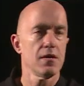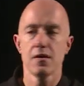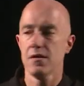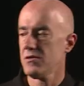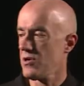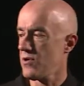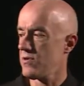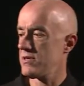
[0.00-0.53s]

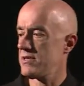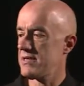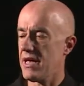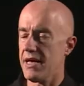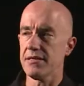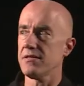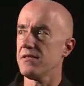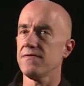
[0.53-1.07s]
So it
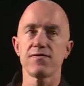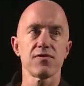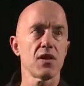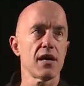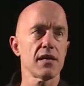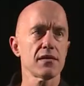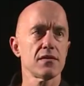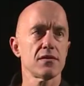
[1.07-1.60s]
says the
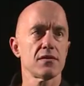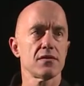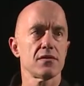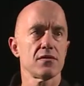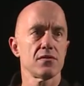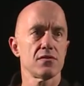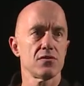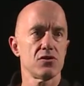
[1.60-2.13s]
flux
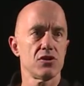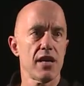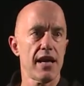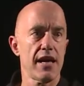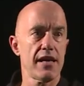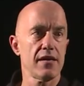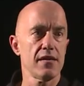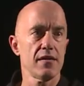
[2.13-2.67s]

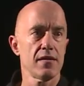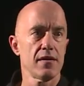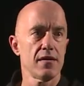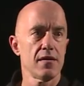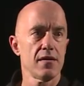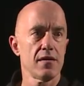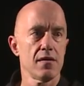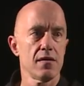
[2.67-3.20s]
j
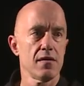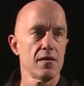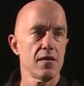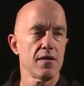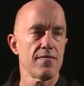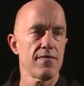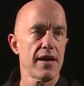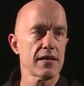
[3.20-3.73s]

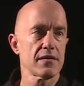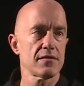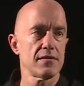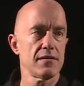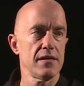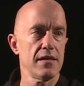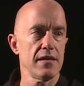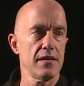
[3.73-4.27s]
of
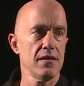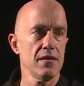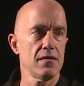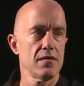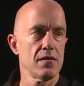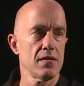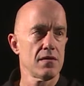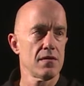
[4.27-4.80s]
xt
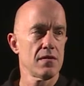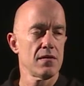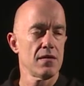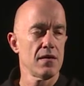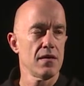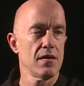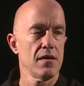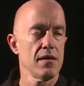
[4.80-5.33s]

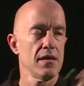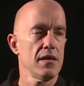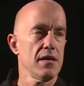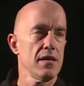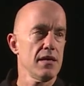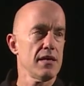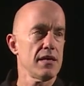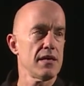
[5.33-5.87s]

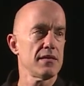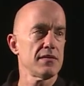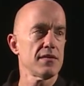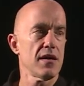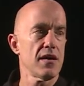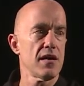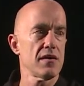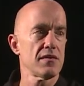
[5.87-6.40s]
is
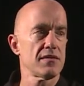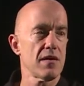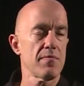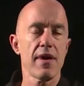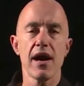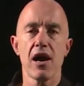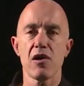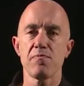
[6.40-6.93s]
uh,
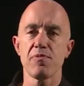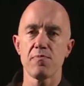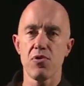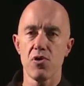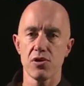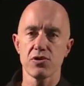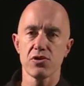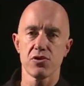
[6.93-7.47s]
somehow
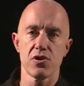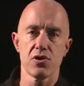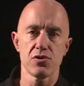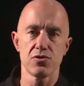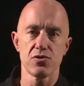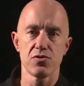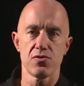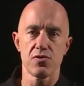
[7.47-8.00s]
proportional
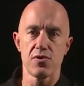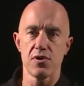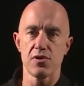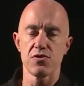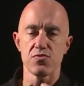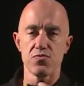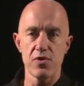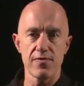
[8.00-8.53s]
to the
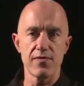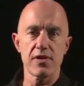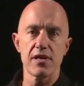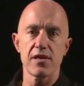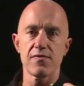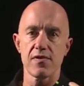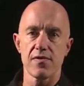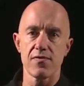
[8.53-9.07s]

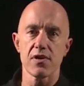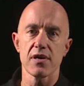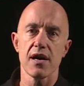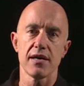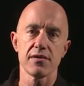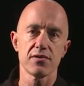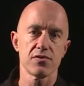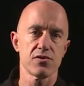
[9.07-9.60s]
derivative of the
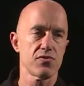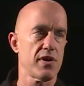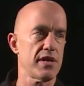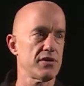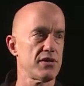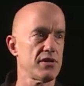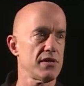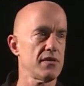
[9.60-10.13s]

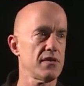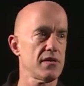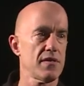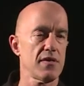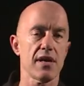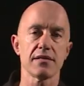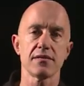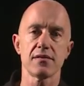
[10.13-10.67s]
concentration.
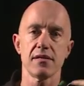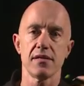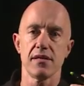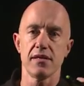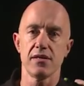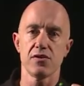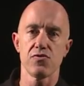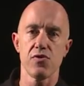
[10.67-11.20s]
That's
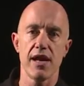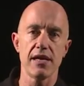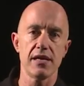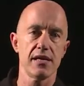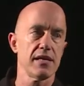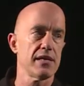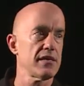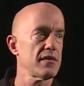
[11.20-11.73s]
the
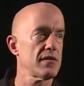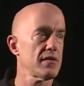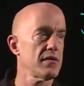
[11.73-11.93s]
gradient